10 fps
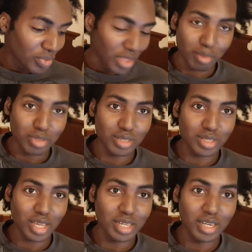I'm just
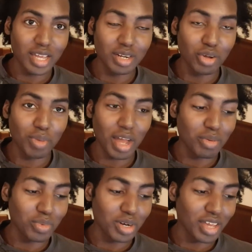saying, ain't
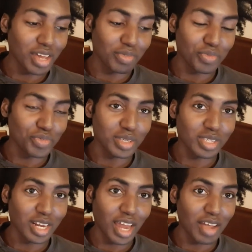nobody really ever fixed
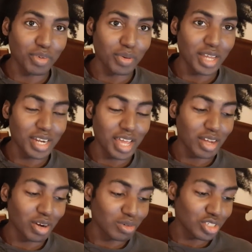their life on that
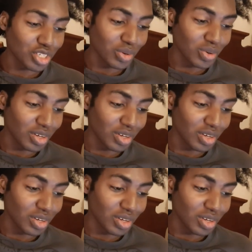dang old show